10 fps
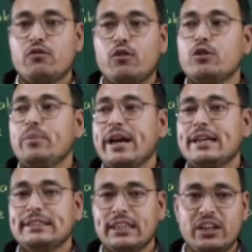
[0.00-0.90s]
There won't
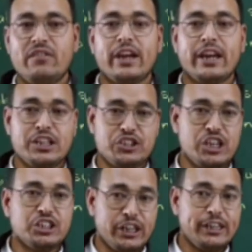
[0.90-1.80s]
be a significant
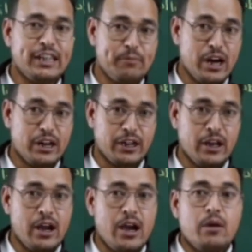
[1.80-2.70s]
change in demand.